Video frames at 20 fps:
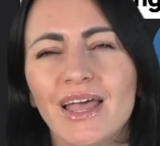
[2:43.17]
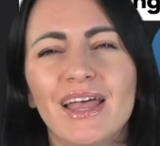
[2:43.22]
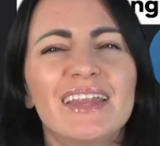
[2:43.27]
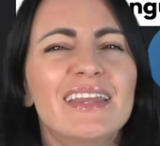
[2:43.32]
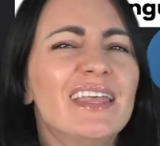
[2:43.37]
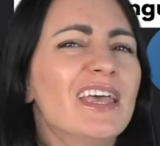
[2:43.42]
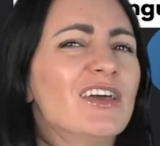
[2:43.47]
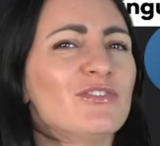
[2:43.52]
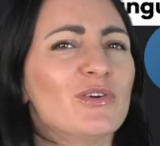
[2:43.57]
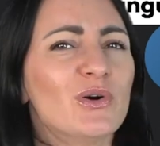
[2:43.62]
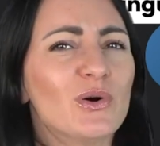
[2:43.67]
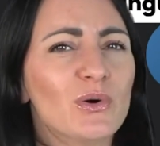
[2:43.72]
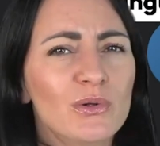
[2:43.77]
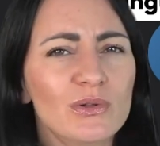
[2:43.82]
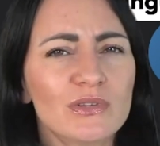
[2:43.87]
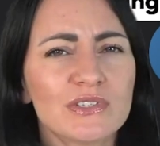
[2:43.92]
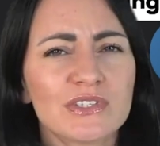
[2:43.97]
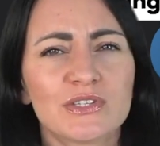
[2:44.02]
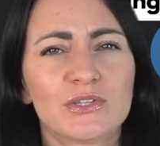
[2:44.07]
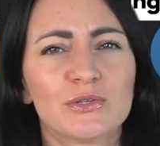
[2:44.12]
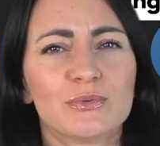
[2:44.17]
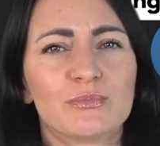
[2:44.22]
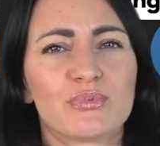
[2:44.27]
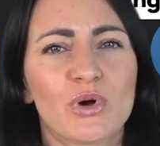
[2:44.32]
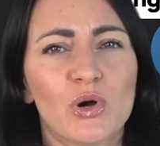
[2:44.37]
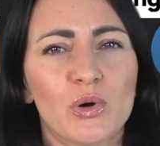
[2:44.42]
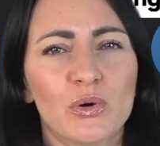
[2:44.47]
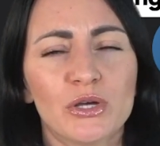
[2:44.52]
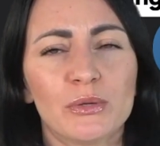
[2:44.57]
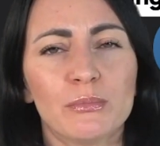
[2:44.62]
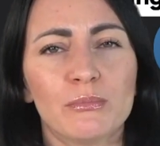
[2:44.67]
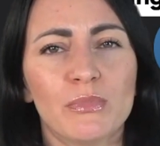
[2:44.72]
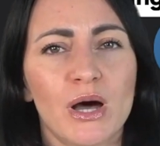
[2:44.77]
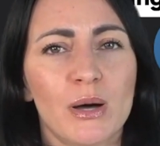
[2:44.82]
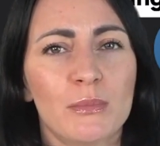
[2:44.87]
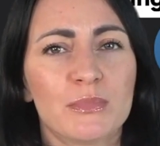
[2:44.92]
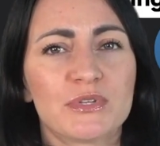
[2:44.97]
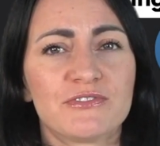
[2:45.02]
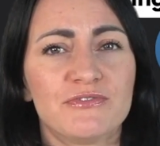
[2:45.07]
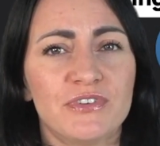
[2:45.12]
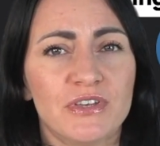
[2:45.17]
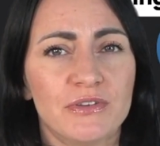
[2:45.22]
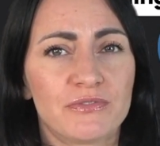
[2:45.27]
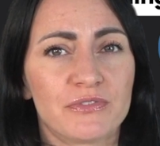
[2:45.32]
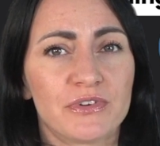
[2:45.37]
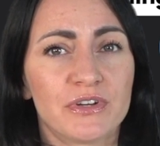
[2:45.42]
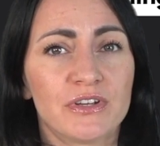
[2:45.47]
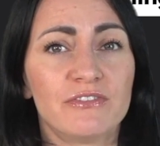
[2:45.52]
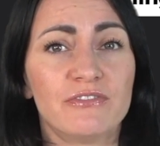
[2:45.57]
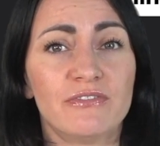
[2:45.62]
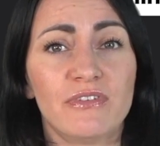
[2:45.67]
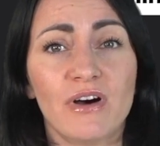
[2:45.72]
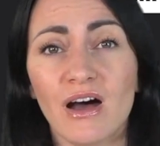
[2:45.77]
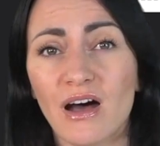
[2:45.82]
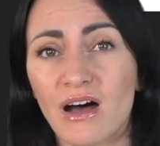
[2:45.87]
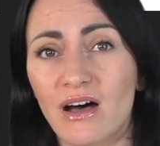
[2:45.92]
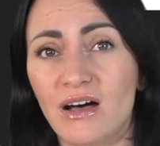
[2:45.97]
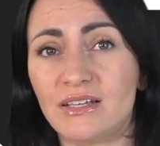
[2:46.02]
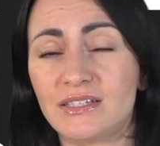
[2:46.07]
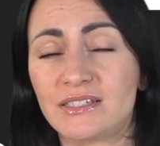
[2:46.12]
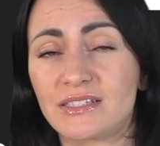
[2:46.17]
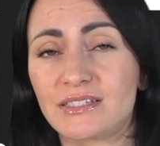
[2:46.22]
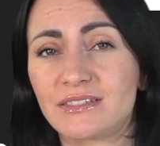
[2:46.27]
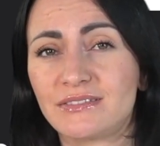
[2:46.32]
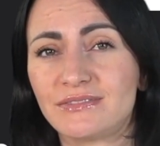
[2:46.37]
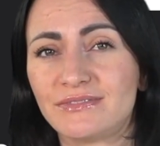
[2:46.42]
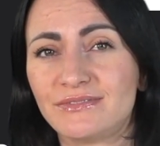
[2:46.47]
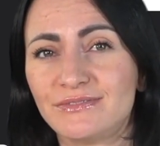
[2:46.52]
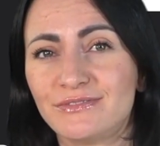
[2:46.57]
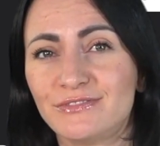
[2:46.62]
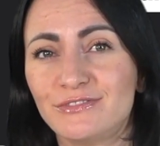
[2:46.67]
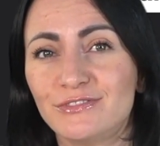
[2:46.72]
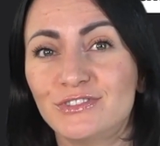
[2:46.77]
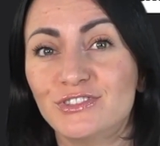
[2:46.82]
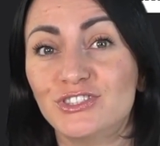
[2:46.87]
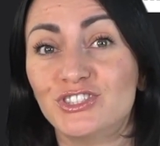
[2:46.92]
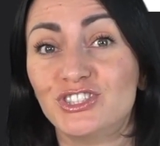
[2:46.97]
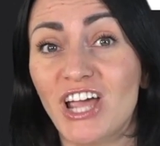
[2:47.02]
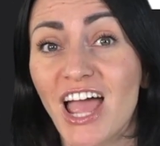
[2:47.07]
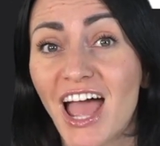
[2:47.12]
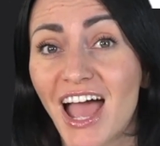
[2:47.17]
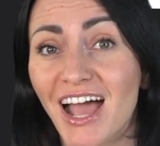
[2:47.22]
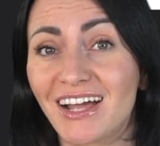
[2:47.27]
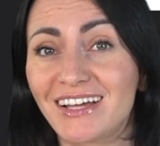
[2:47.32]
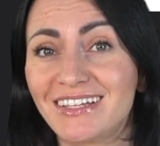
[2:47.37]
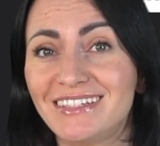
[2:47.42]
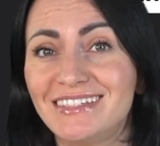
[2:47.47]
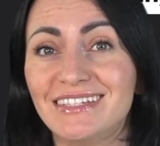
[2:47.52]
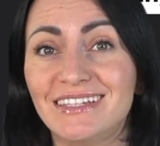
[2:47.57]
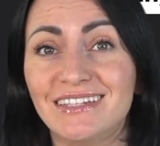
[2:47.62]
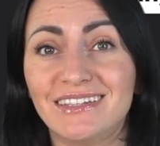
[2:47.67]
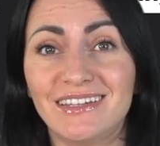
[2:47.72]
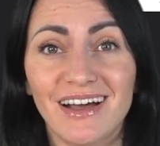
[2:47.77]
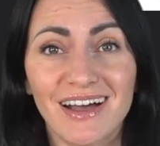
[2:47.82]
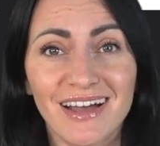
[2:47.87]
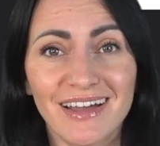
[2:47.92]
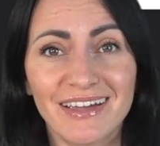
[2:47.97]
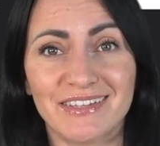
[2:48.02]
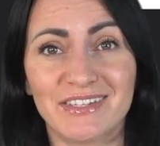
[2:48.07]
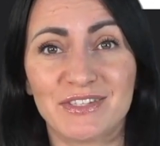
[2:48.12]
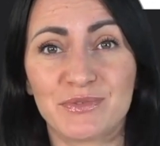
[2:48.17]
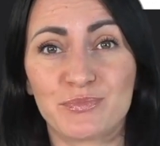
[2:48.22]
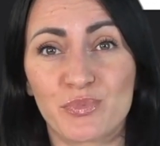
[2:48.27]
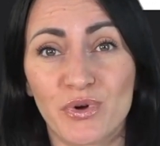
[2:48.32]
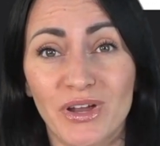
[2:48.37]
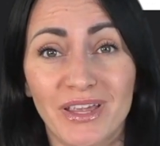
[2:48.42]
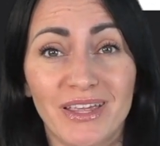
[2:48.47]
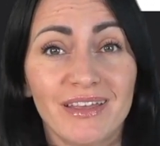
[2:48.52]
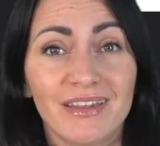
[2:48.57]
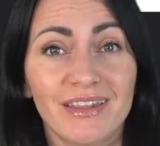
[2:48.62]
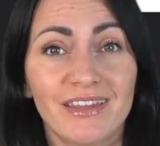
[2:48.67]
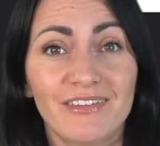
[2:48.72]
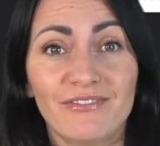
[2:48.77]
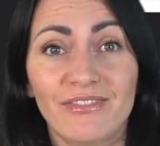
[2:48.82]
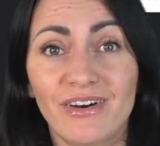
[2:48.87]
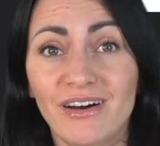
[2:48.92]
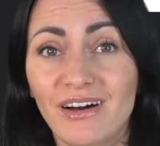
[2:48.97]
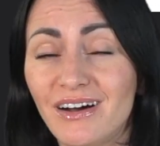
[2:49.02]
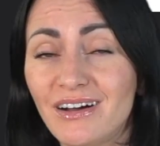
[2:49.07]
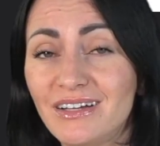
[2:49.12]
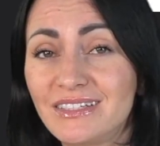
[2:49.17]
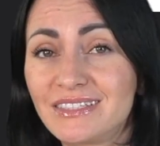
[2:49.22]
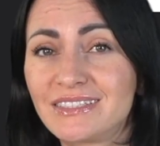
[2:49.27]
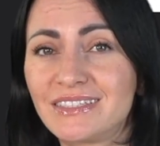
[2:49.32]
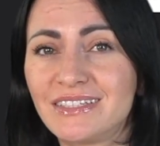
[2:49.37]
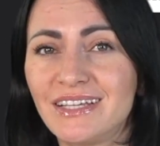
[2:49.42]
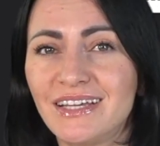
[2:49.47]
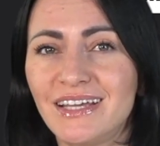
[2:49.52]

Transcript: They have also broken Mom's favorite vase. Jack denies breaking the vase.